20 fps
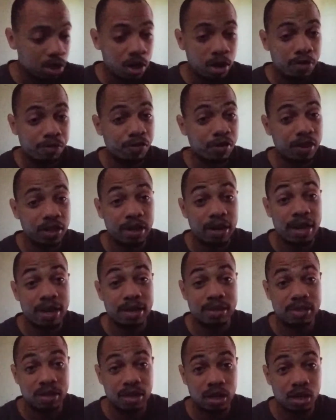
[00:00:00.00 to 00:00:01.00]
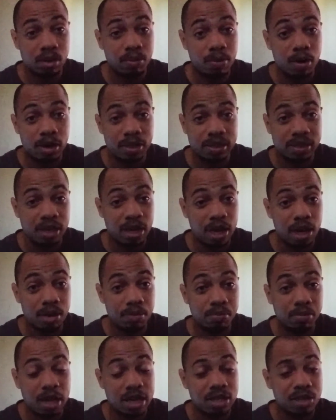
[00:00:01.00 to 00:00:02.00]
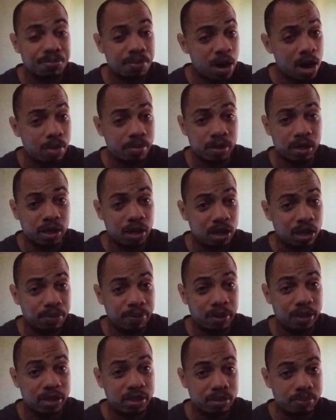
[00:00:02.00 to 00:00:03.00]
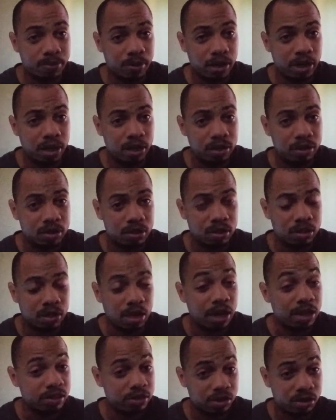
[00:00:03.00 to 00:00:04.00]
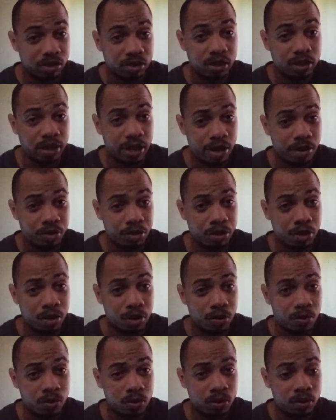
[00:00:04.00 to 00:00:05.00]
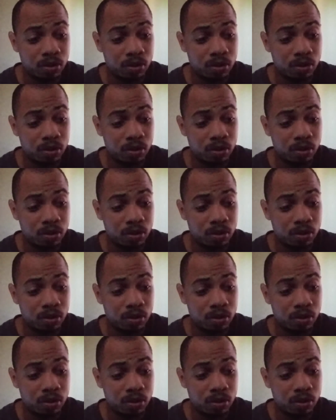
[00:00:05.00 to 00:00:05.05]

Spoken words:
for the next Kingdom Hearts game, that's probably going to be explained. I seriously doubt it, though.